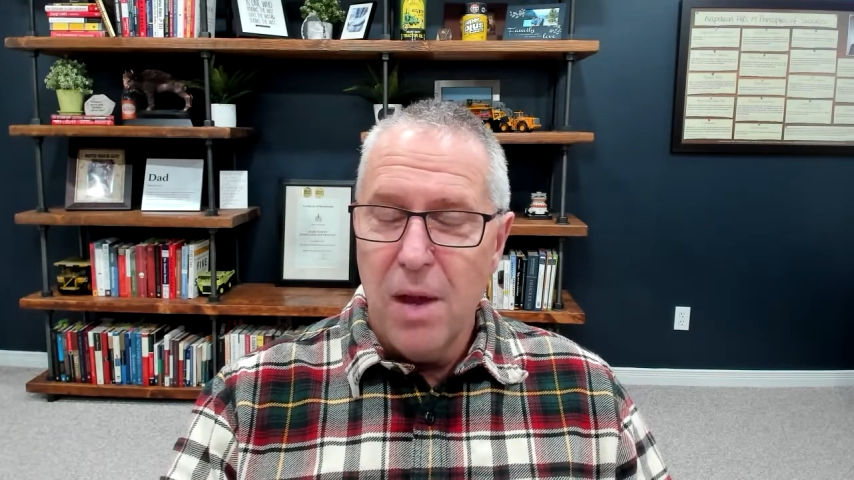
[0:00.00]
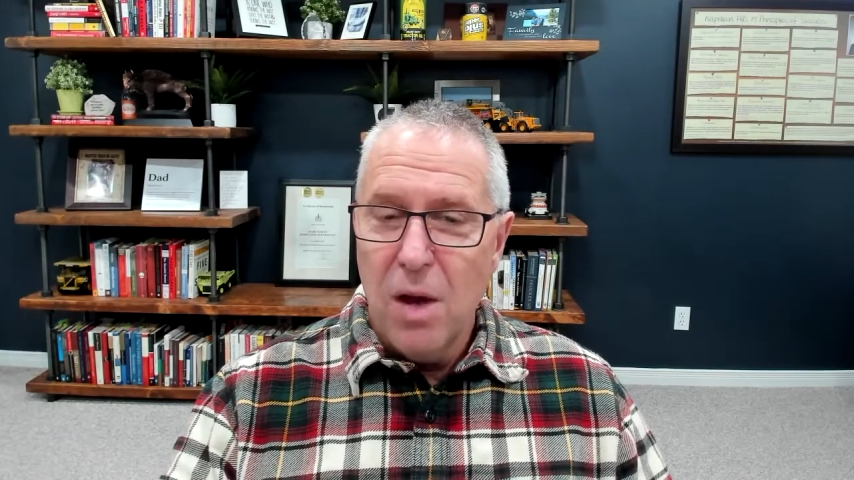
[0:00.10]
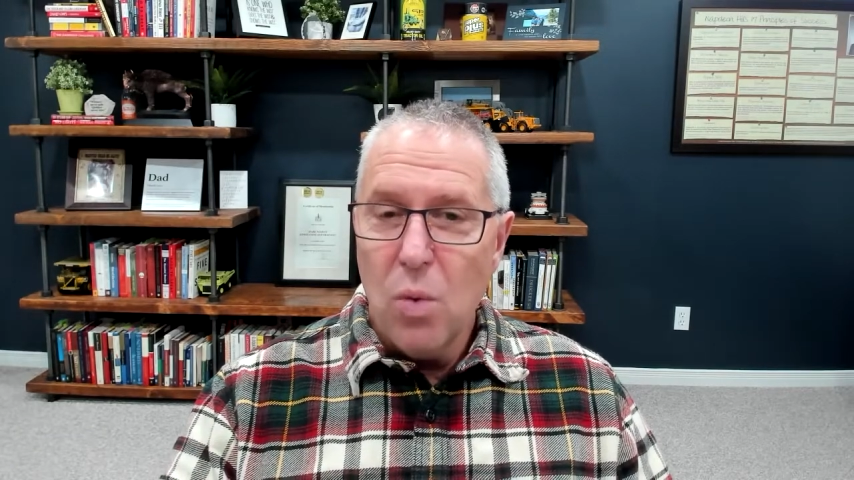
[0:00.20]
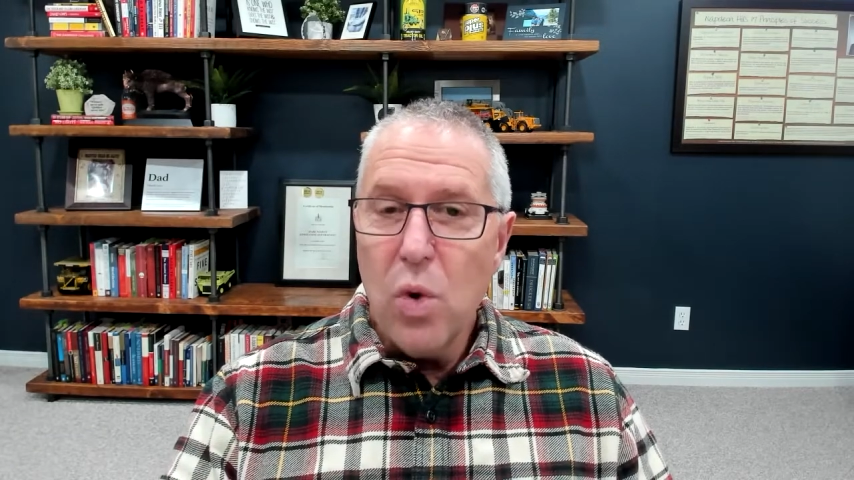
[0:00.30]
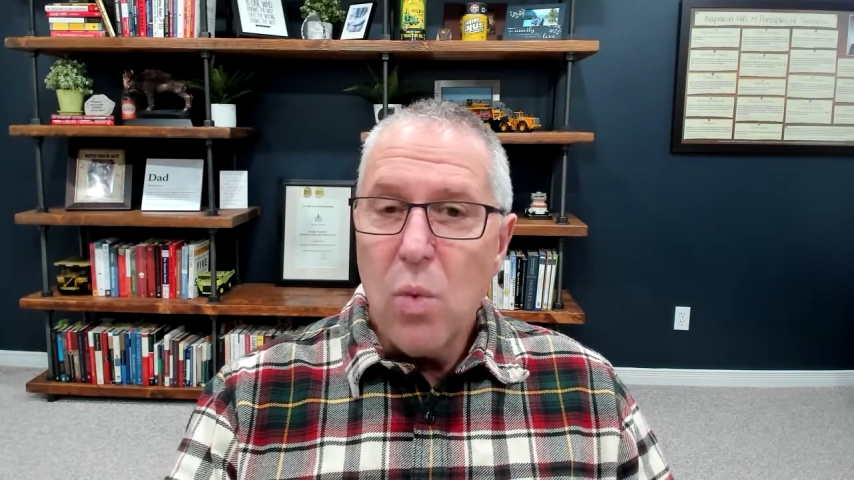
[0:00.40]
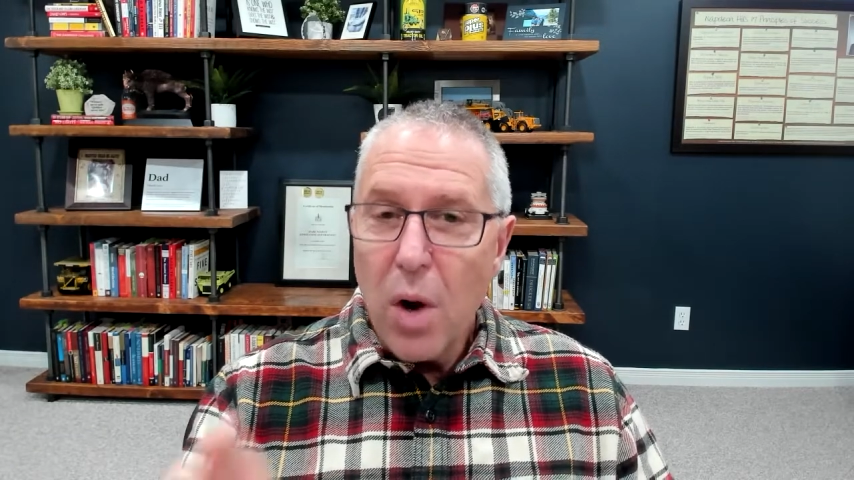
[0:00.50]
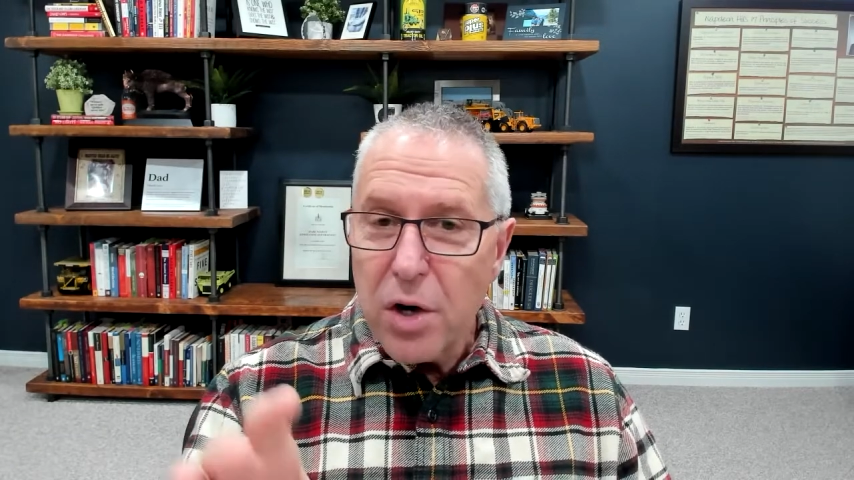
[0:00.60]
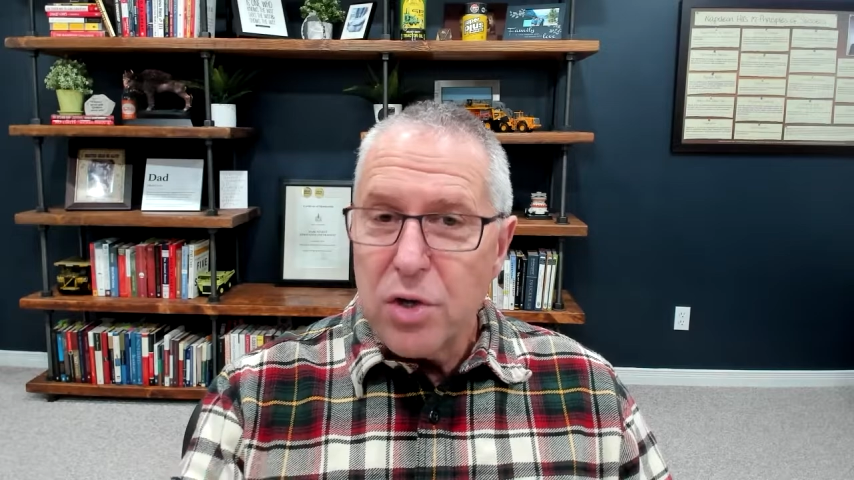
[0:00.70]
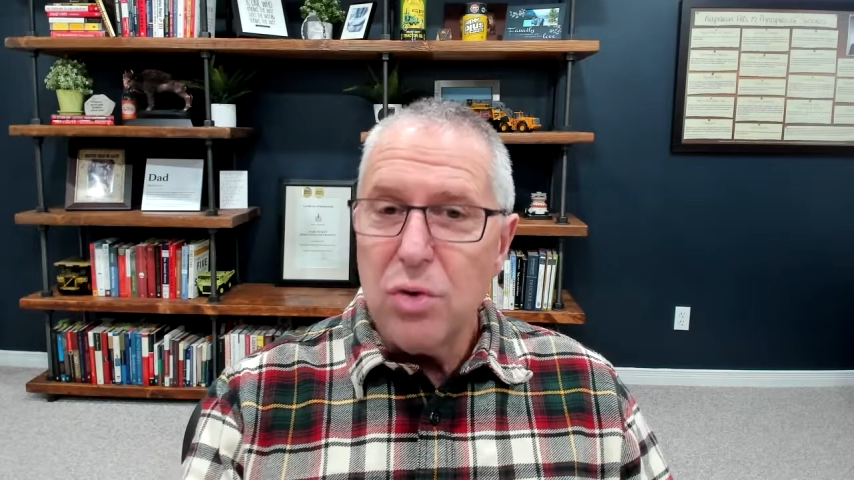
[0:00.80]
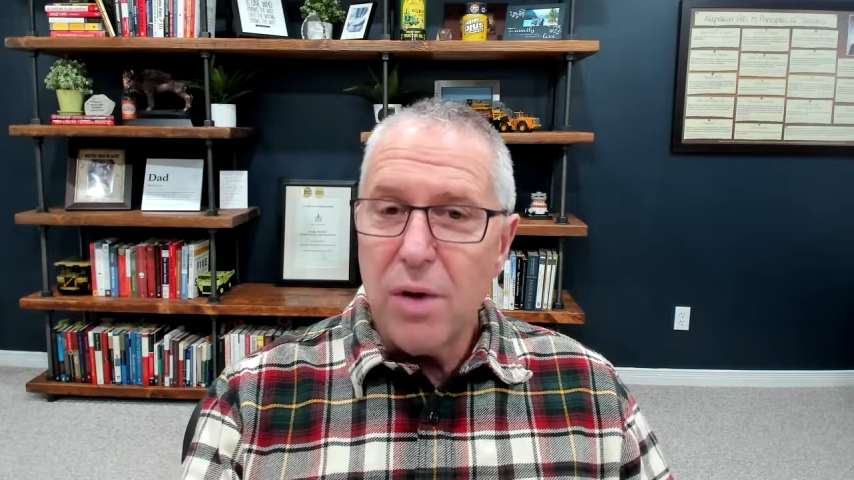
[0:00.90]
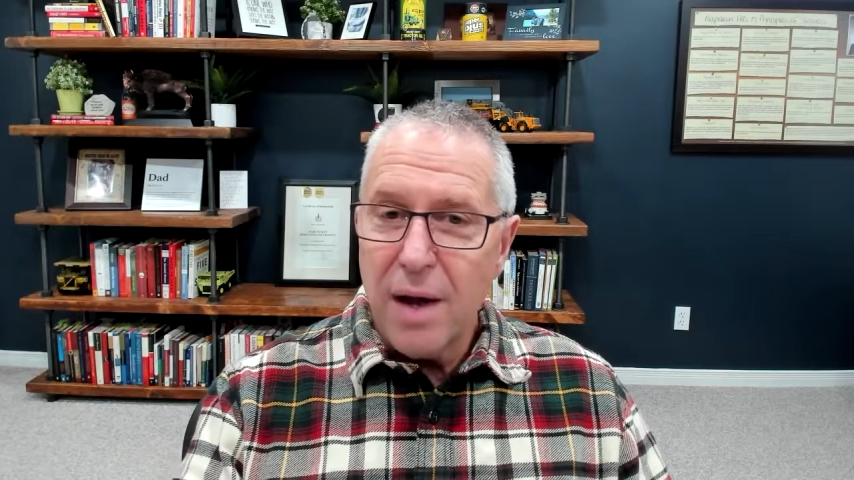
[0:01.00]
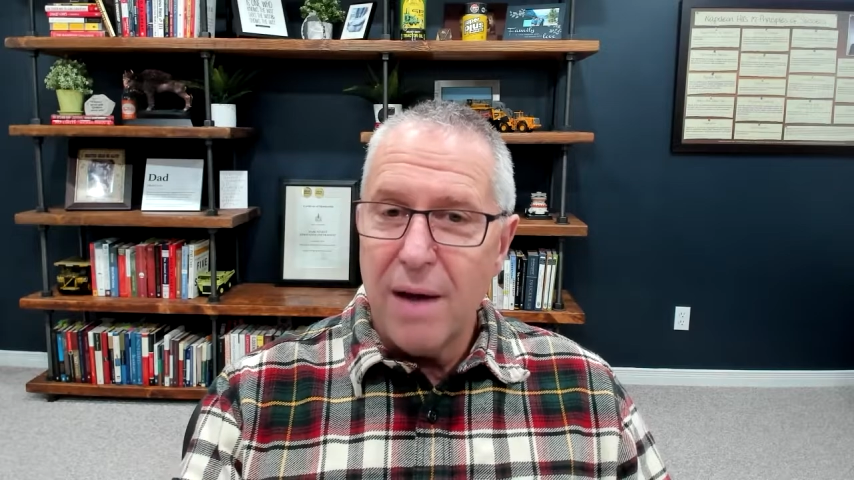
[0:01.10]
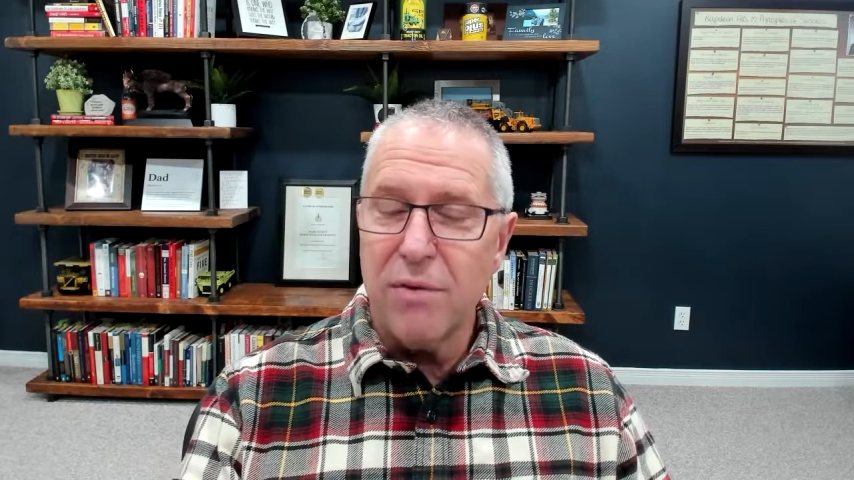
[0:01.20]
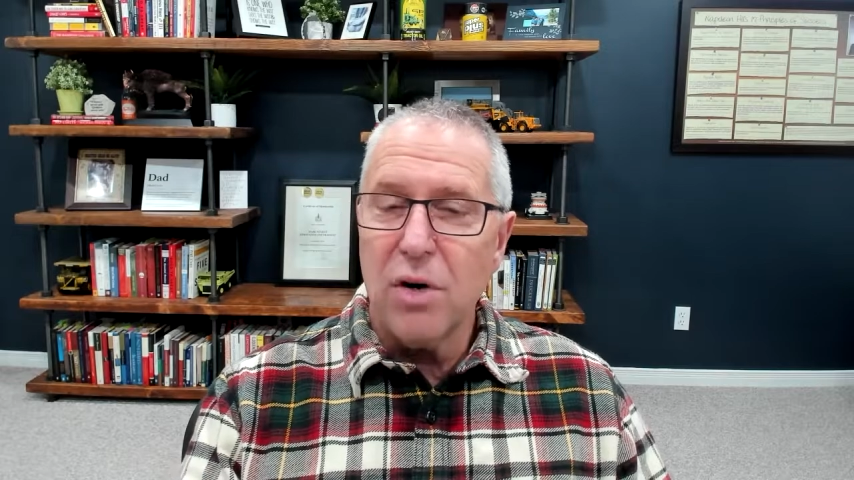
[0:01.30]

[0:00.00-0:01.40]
We want you to have a